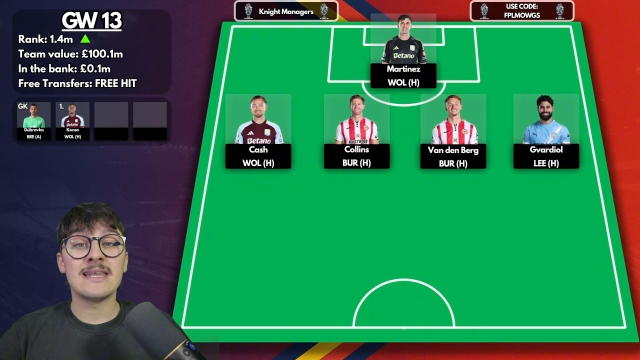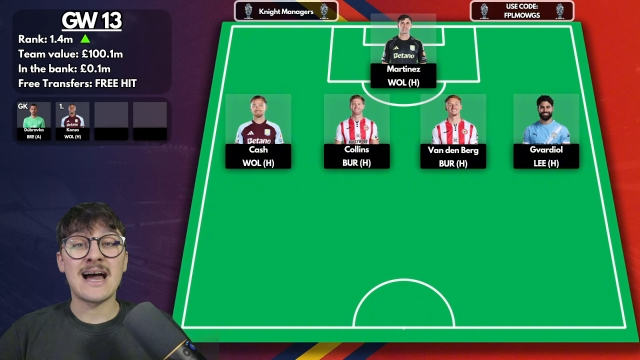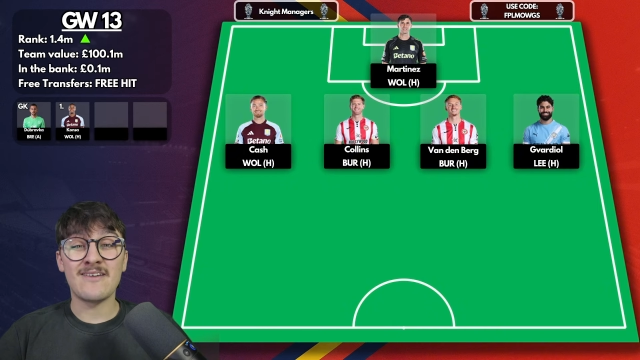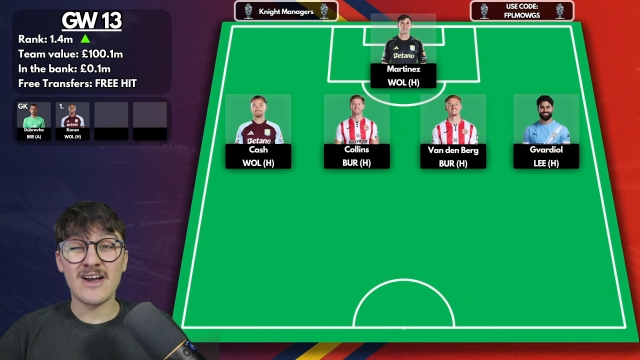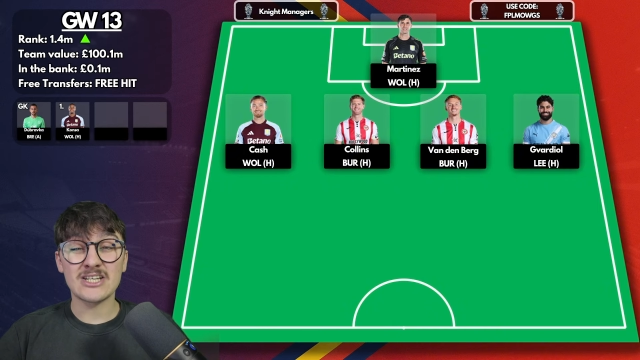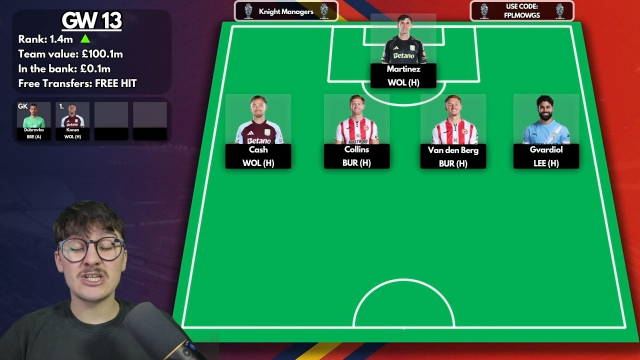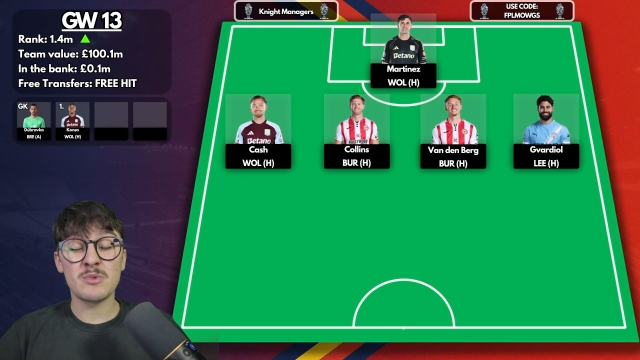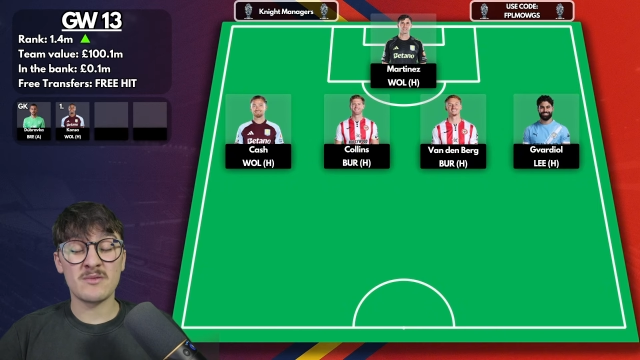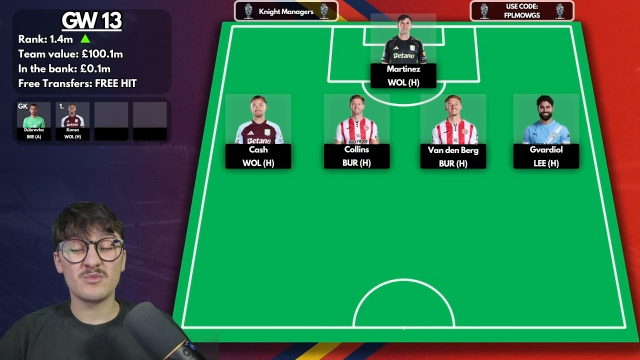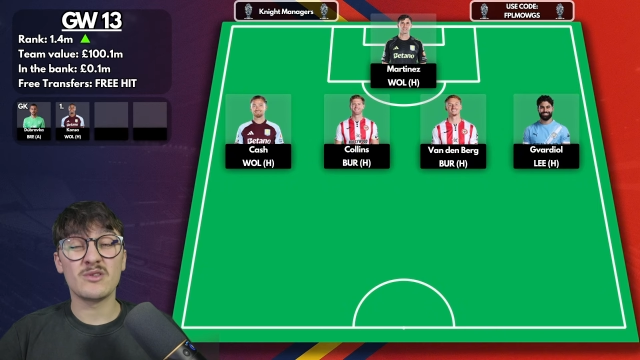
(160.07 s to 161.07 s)
I've actually
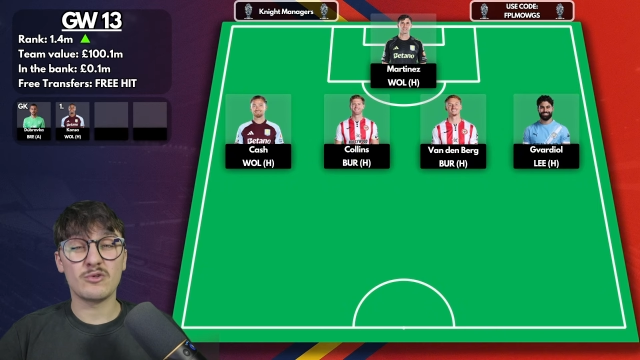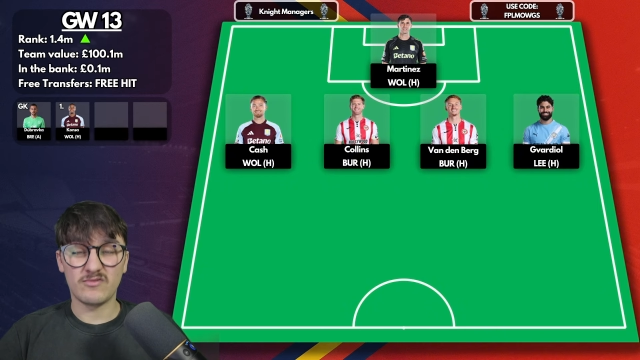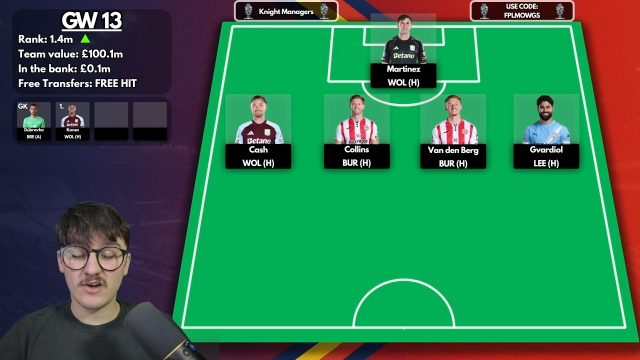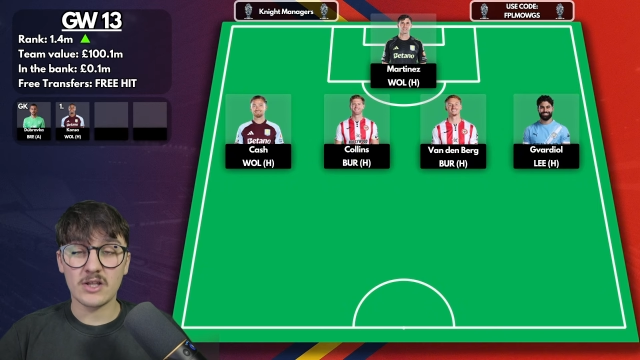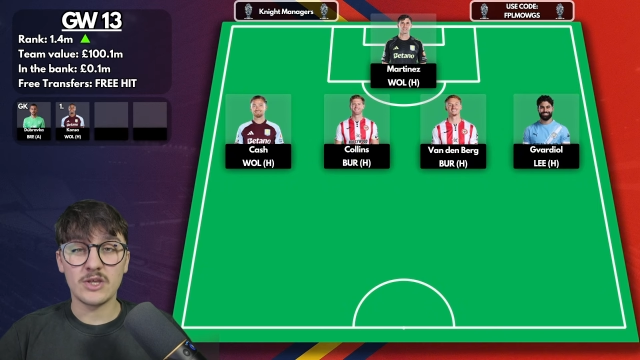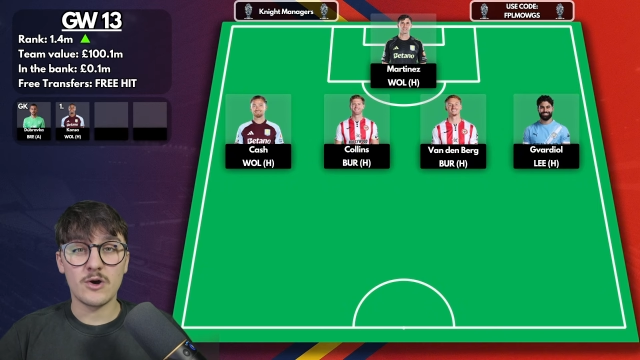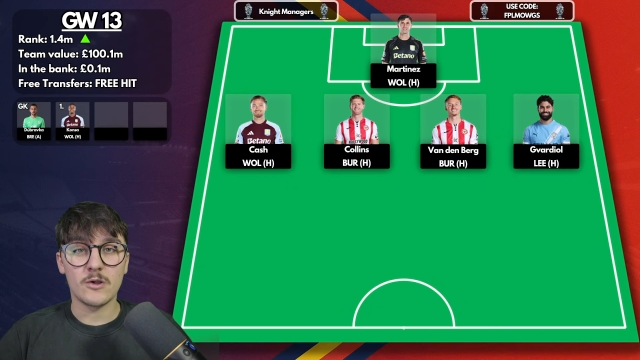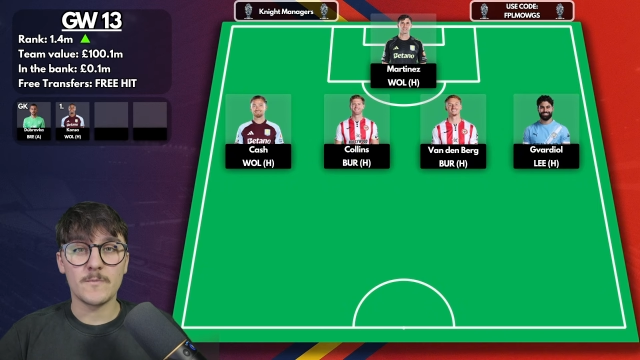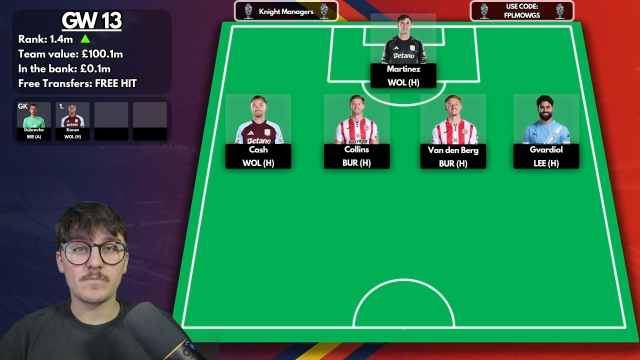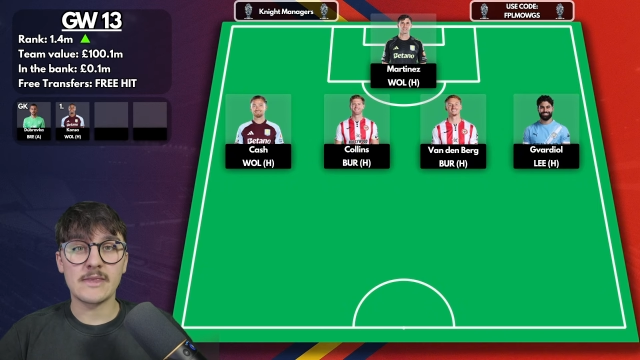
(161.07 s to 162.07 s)
went with
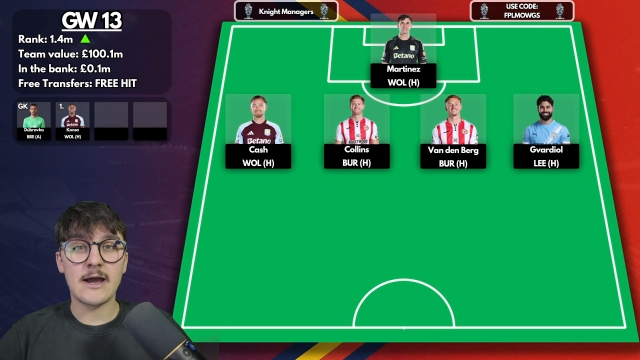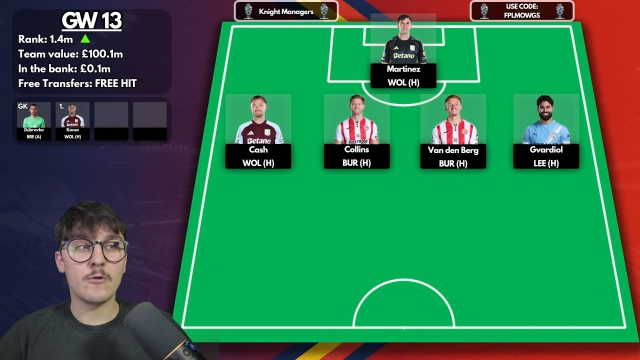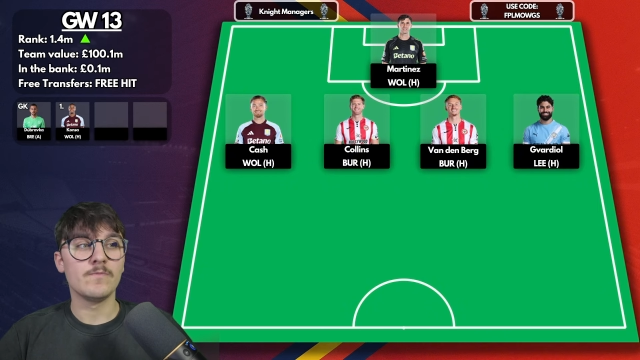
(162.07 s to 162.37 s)
Gvardiol. Now,